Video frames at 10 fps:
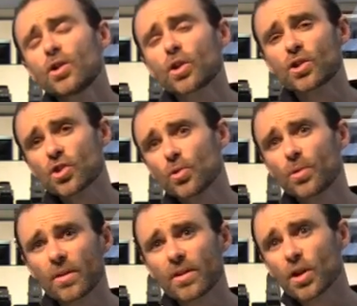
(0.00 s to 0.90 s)
you
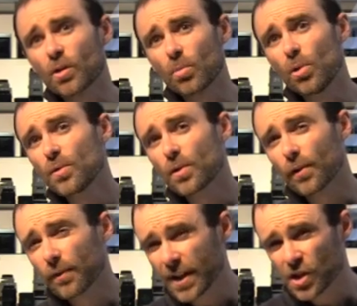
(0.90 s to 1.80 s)
can remove the
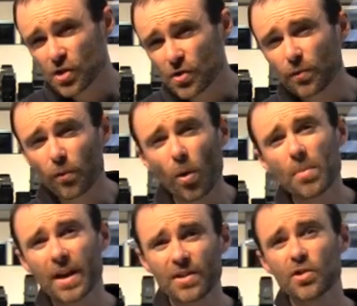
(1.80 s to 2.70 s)
reflections
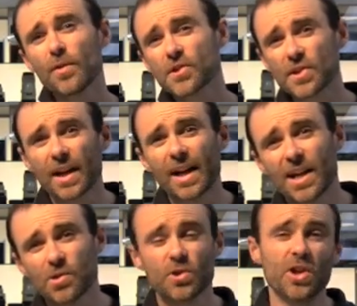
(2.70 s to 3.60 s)
from the surface of the glass,